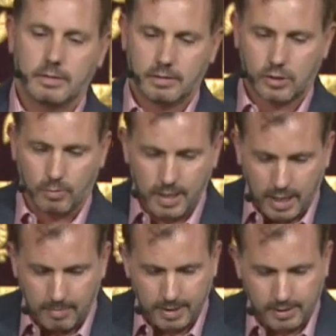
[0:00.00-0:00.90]
So we
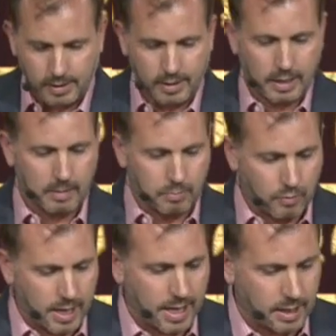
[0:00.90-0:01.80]
come into the
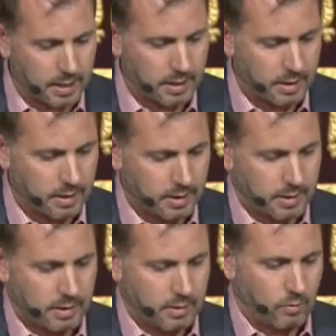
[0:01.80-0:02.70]
Hebraic
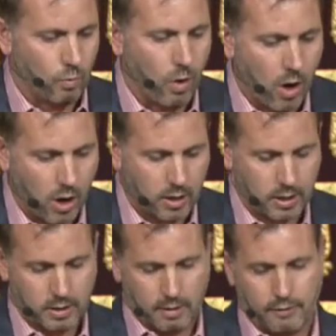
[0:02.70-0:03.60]

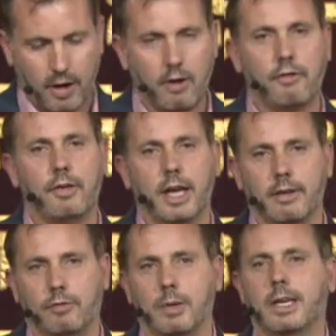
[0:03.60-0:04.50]
walk of our
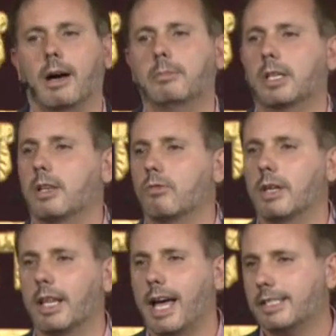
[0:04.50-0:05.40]
faith. We come to the
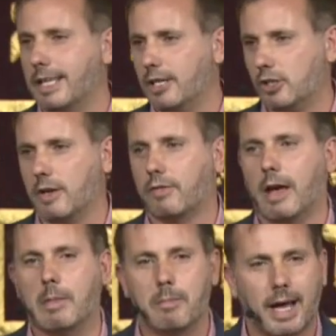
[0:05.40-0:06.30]
realization of
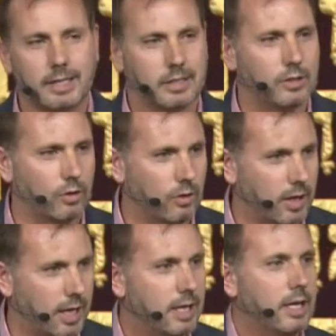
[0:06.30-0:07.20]
coming back to
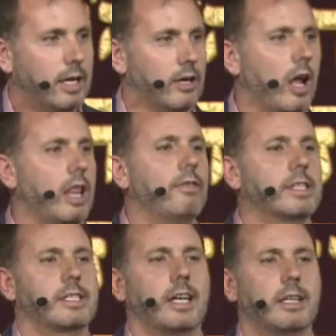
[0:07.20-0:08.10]
Torah, and all of a
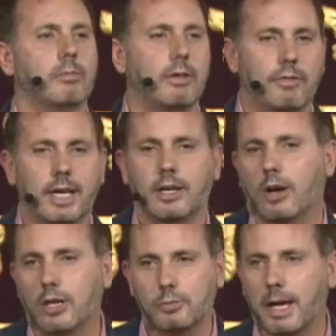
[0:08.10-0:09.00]
sudden we think
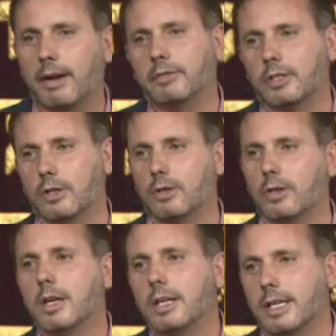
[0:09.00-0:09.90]
all we have to do
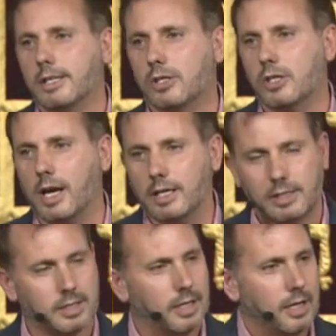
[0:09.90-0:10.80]
is
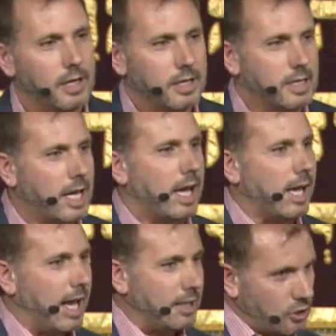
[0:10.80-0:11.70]
just get
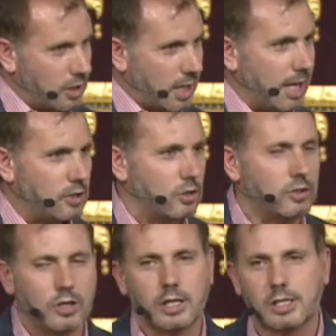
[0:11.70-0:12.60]

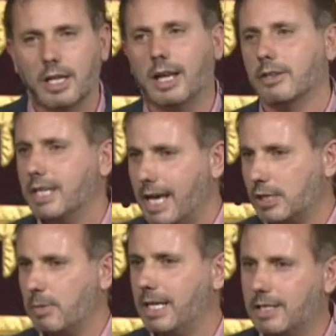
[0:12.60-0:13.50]
education, just learn.
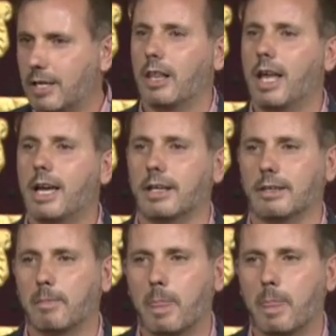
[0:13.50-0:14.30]
Yes, we need to learn.